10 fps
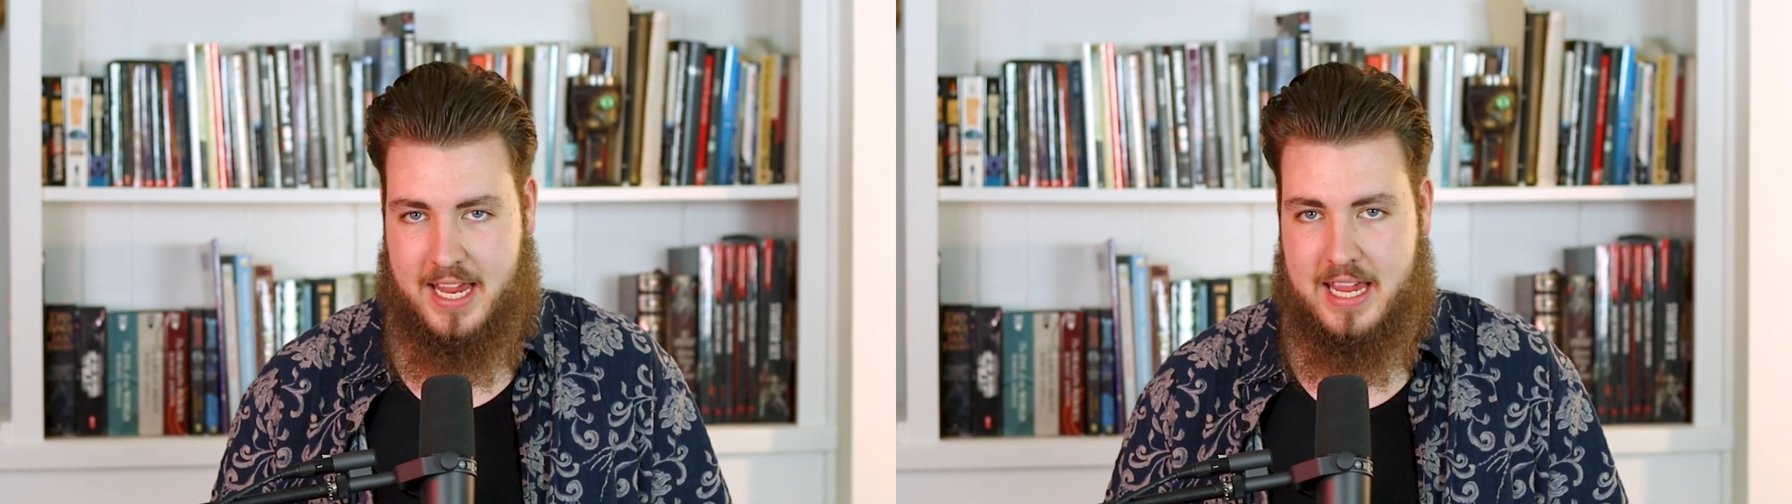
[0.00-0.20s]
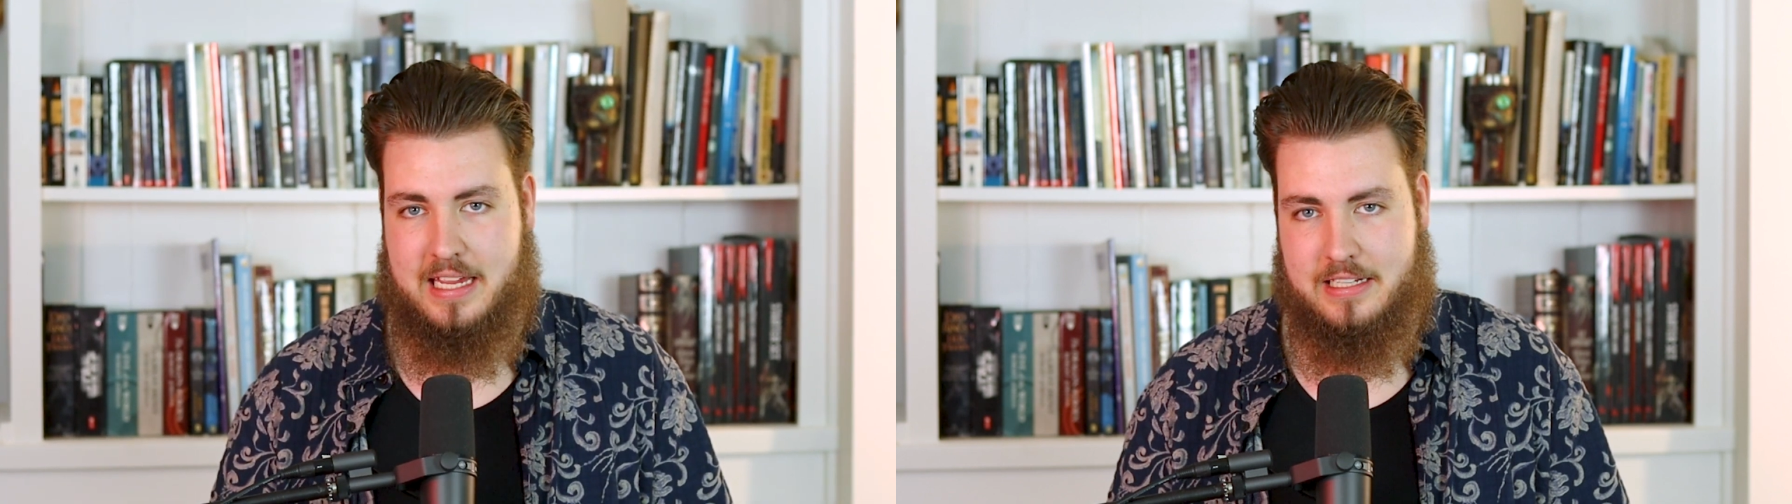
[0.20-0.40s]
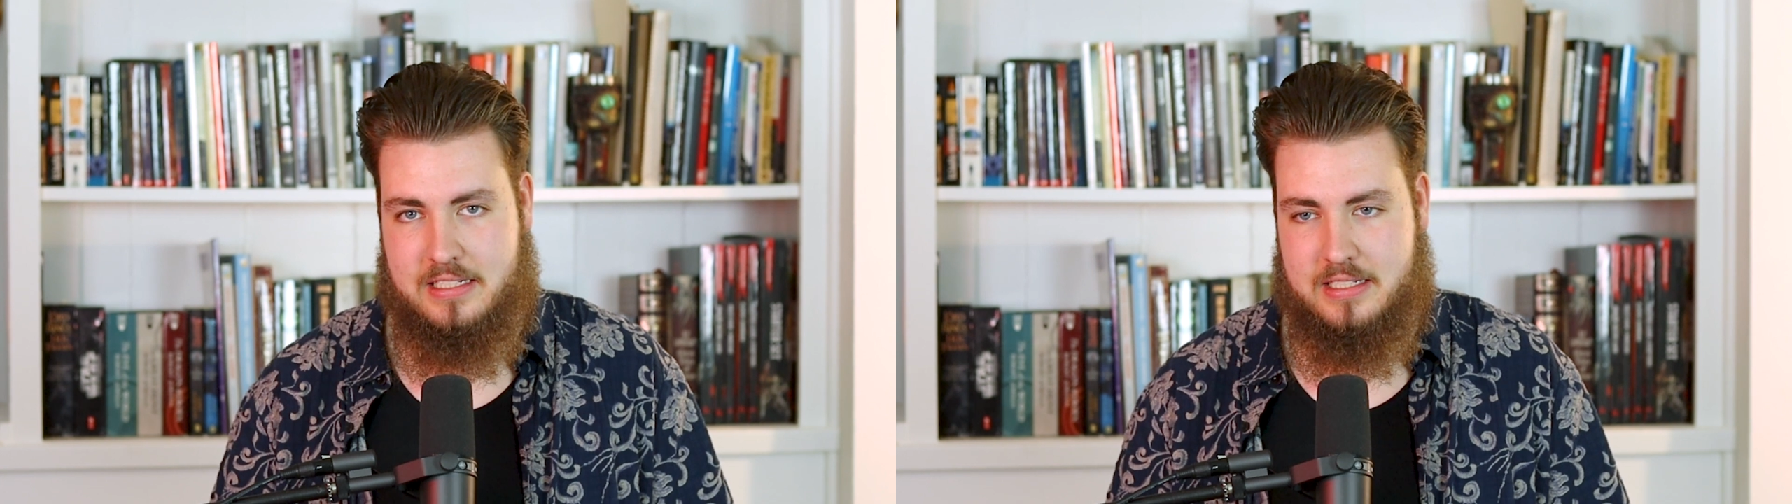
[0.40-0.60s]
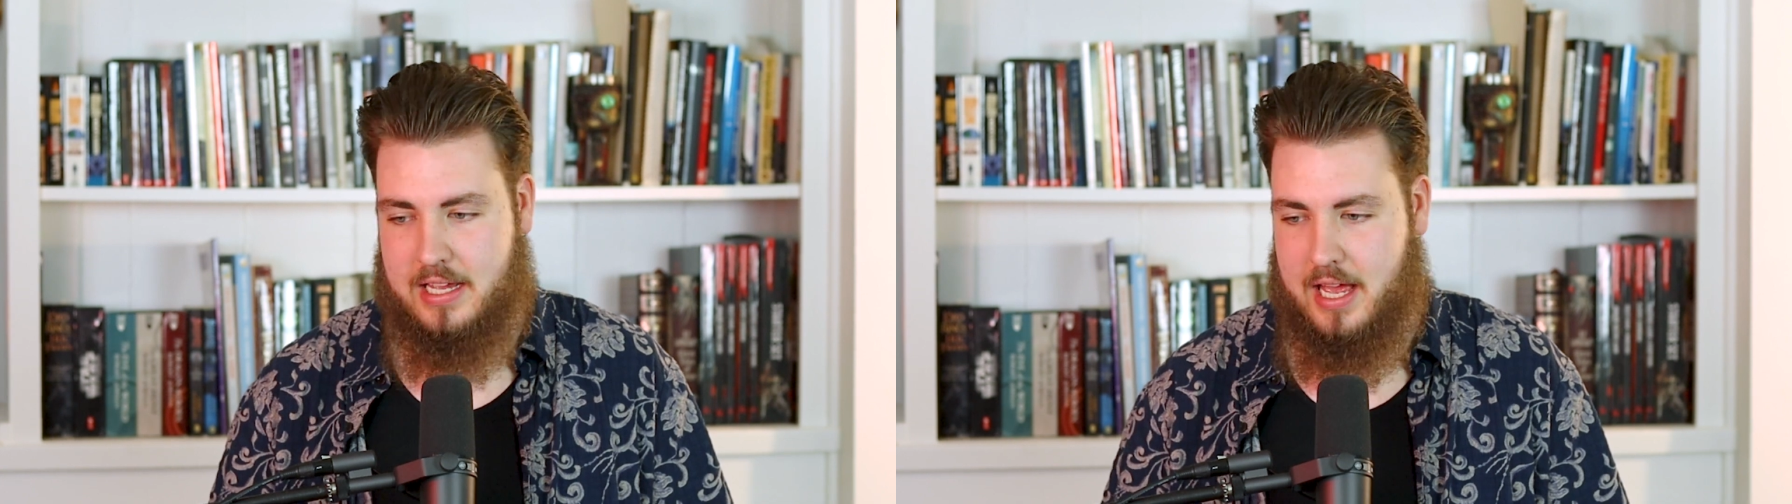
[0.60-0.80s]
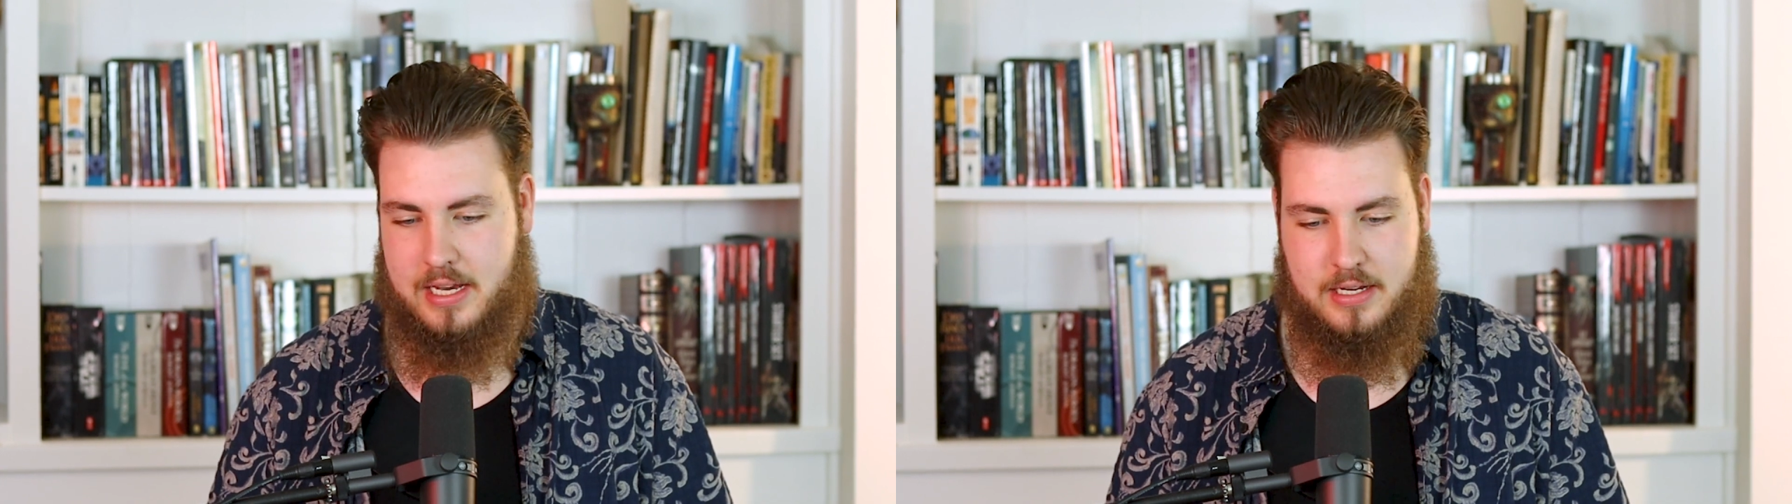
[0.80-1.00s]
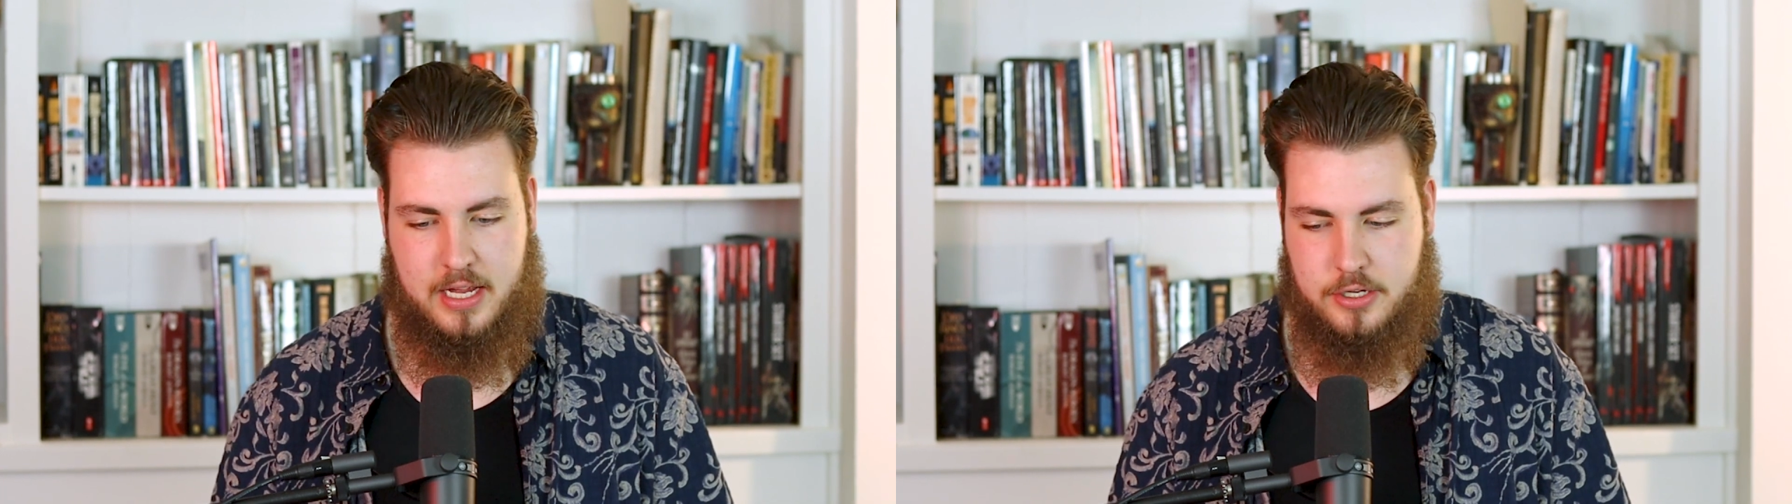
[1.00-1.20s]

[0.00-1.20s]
in, and I